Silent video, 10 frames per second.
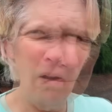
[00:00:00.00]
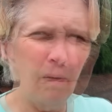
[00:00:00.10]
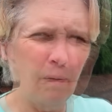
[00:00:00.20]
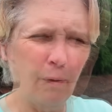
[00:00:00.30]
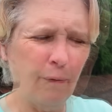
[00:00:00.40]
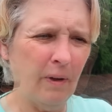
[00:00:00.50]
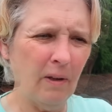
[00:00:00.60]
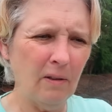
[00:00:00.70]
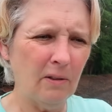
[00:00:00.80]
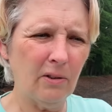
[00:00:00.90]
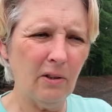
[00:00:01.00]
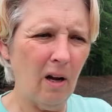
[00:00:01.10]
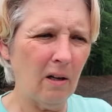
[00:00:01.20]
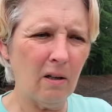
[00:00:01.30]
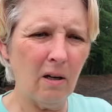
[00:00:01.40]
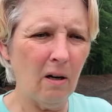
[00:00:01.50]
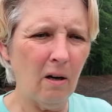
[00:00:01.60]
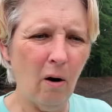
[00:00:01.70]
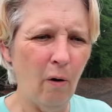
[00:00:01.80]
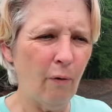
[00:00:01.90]
If you're feeling stuck,
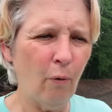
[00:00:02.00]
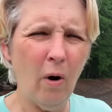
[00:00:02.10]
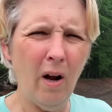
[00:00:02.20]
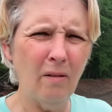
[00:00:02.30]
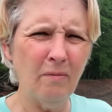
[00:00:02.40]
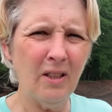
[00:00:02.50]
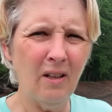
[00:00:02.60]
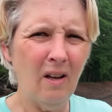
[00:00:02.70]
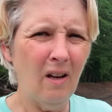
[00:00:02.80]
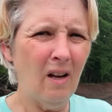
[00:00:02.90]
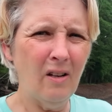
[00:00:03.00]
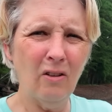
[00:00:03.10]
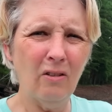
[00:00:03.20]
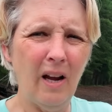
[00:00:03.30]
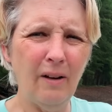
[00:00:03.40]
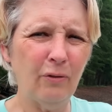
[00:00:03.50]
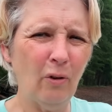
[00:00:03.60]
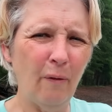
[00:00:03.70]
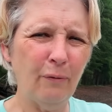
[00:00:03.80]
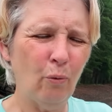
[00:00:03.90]
overwhelmed, and your life's
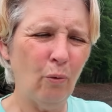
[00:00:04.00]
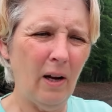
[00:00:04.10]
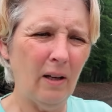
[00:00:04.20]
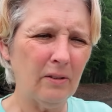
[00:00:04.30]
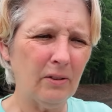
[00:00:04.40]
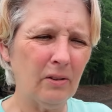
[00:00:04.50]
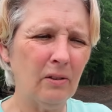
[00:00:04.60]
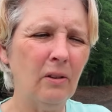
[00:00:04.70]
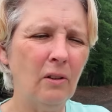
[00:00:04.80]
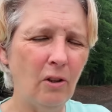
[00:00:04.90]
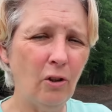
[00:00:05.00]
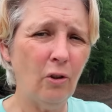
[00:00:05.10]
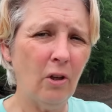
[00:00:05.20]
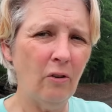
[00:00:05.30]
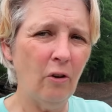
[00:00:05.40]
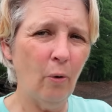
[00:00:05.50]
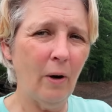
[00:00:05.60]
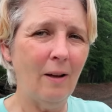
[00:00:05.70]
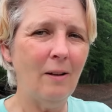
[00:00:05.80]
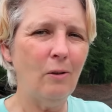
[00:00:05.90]
off the rails, you can do it.